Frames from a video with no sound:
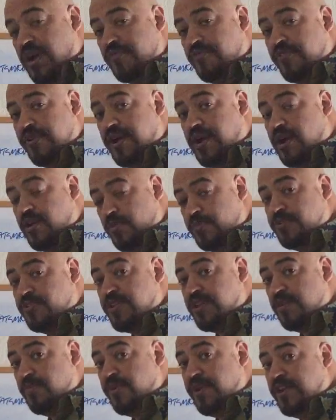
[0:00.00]
cover
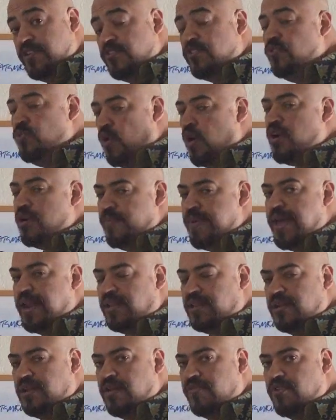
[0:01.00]
100% of branch, you
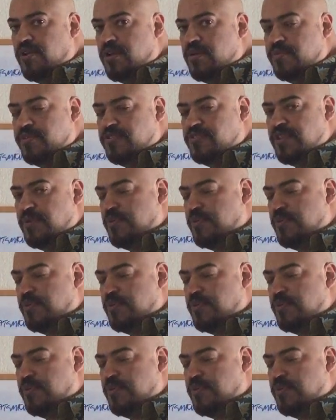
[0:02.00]
automatically cover 100% of